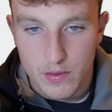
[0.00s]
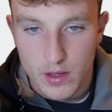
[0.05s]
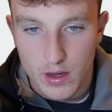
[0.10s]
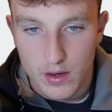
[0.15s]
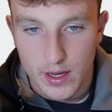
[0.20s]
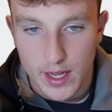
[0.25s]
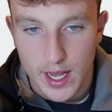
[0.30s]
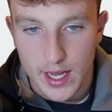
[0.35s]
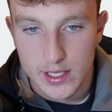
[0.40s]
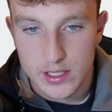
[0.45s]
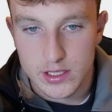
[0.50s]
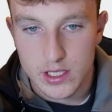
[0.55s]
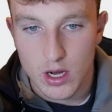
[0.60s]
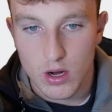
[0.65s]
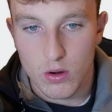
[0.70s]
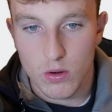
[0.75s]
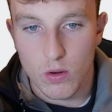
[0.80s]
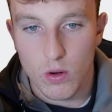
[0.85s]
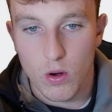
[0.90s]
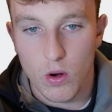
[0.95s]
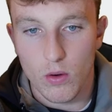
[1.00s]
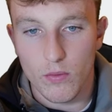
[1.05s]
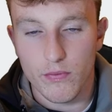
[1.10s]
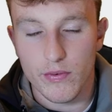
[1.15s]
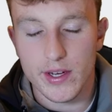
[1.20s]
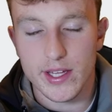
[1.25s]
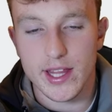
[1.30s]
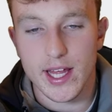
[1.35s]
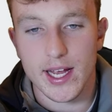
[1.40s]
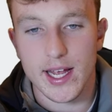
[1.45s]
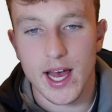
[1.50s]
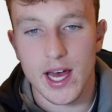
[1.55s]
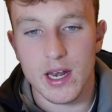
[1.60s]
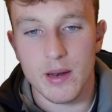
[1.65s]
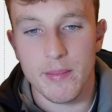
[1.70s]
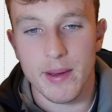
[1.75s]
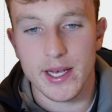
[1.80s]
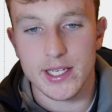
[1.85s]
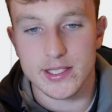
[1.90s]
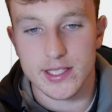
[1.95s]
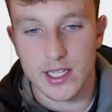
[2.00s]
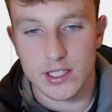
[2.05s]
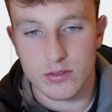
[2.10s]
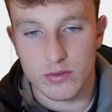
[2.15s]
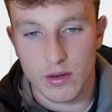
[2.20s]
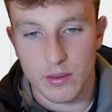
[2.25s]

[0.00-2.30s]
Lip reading: Okay, so hopefully that kind of makes sense